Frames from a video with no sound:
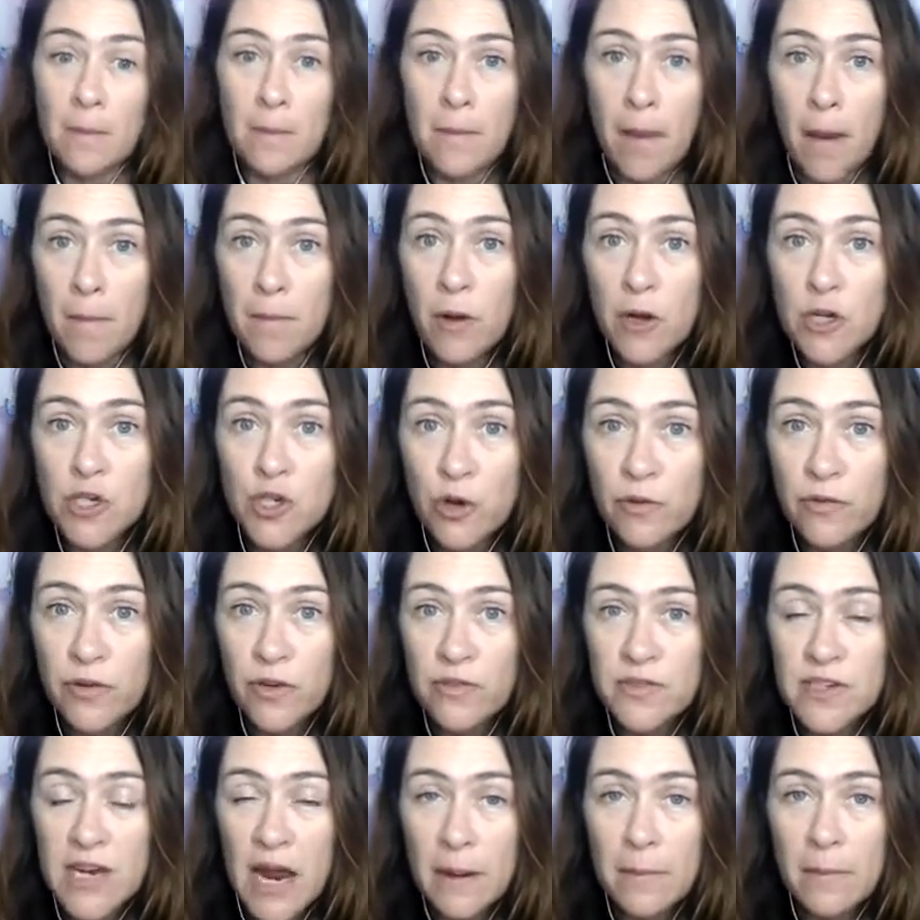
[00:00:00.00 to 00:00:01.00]
I'm not sure if
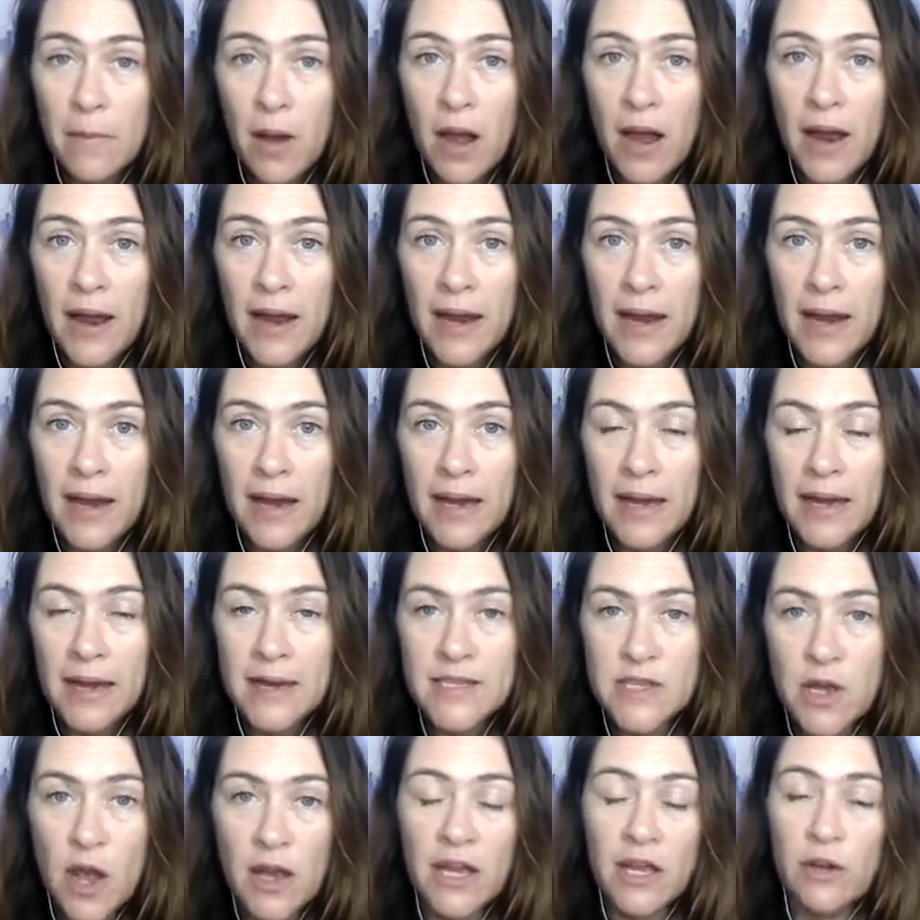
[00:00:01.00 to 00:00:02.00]
you've done my
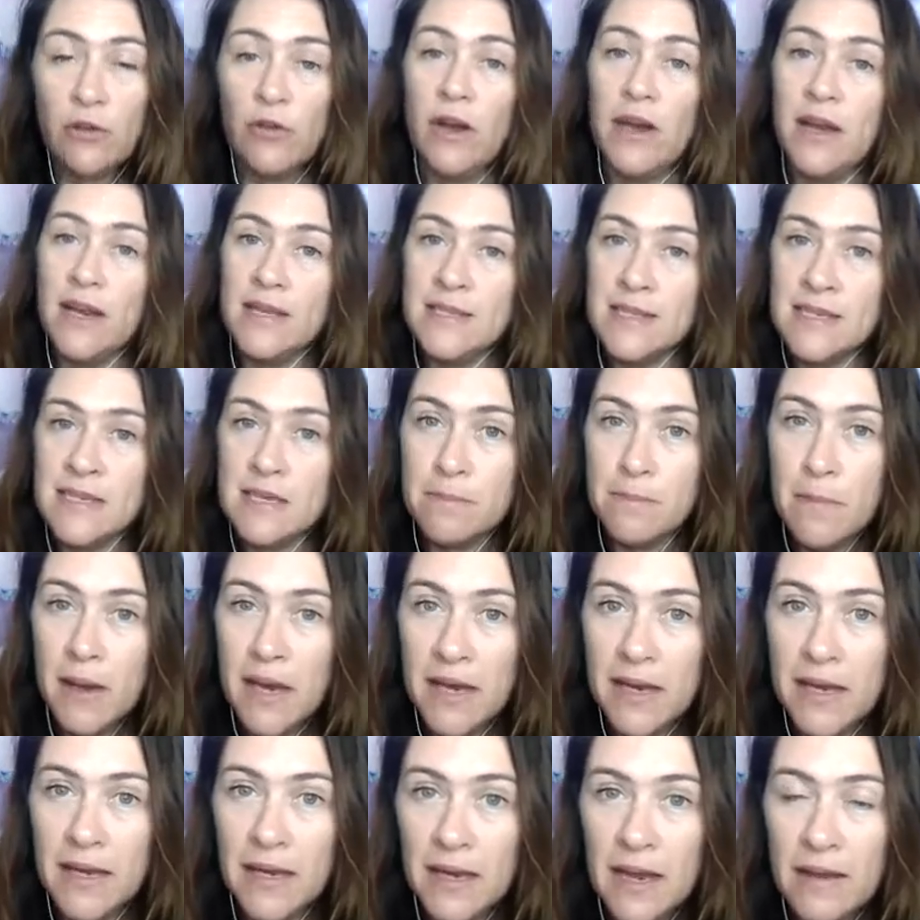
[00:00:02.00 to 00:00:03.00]
psychic readings
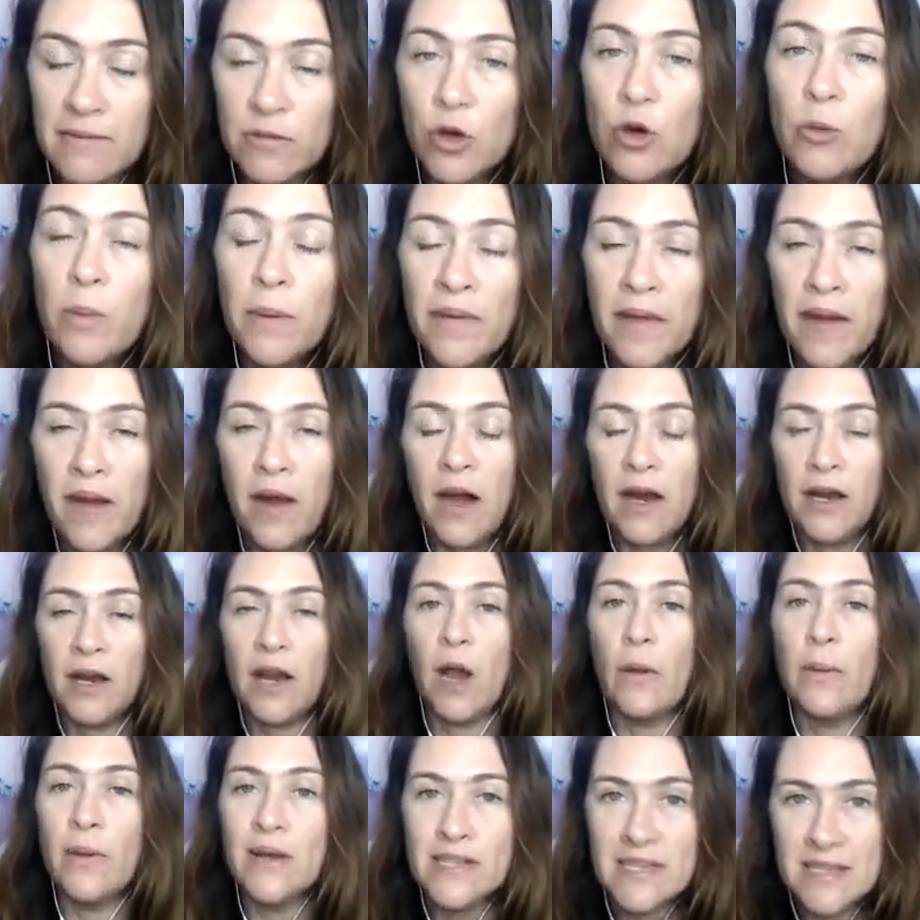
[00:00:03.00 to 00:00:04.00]
intermediate level, but I
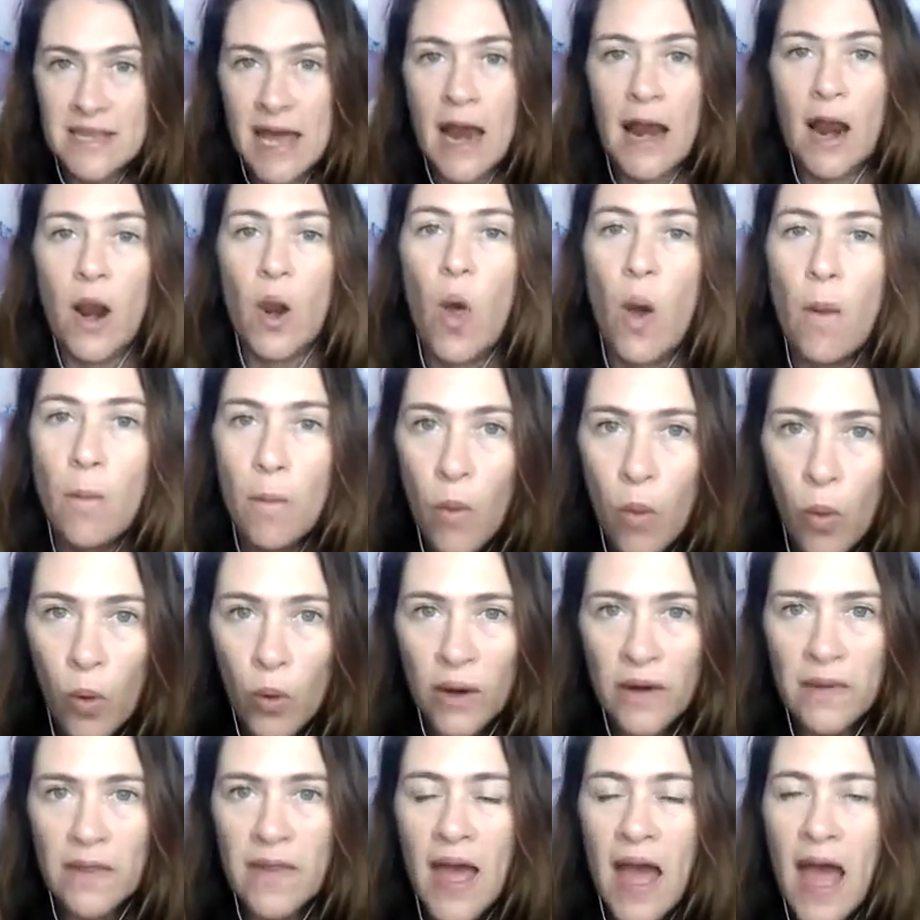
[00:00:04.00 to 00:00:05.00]
go into that a lot
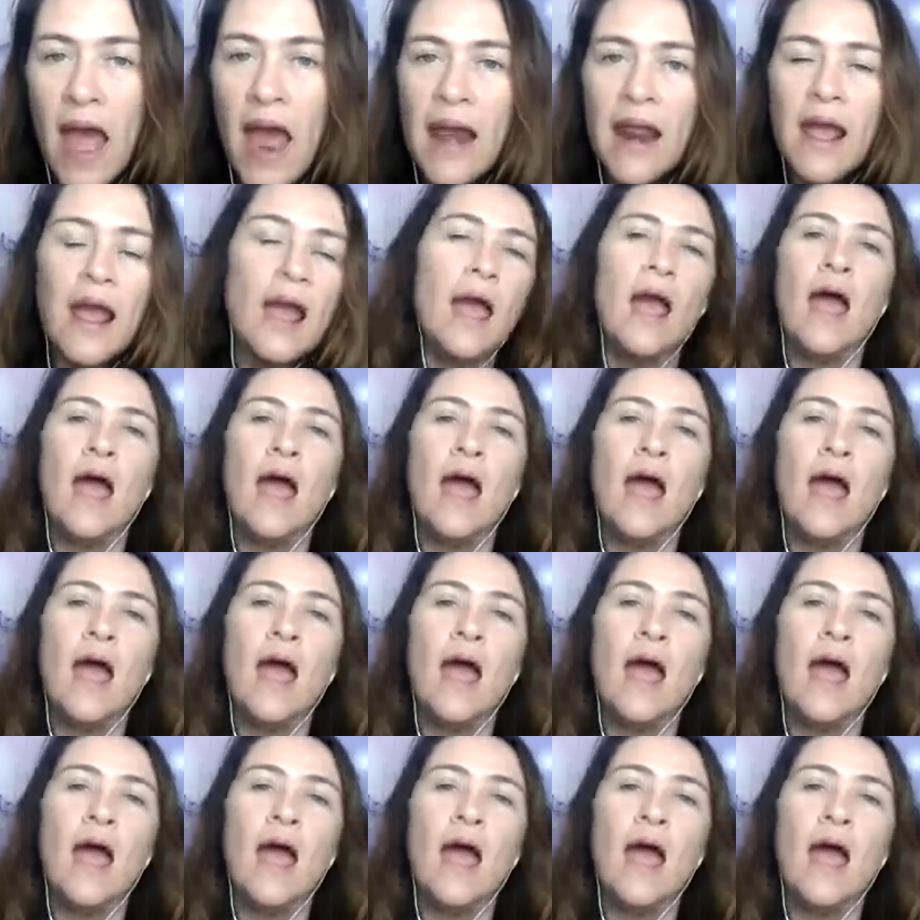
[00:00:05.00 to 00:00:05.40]
more in that.